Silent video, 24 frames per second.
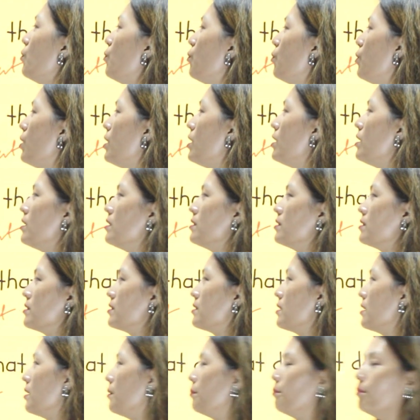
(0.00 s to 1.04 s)

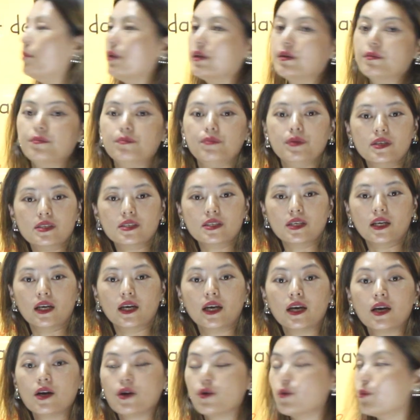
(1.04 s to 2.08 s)
was a bit busy.
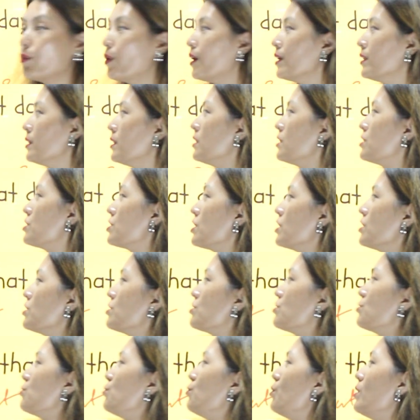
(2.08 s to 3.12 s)
Why did it
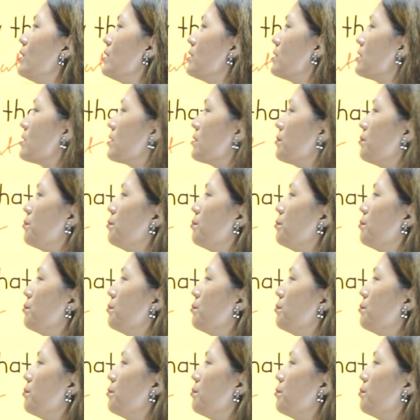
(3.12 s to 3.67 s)
change to was?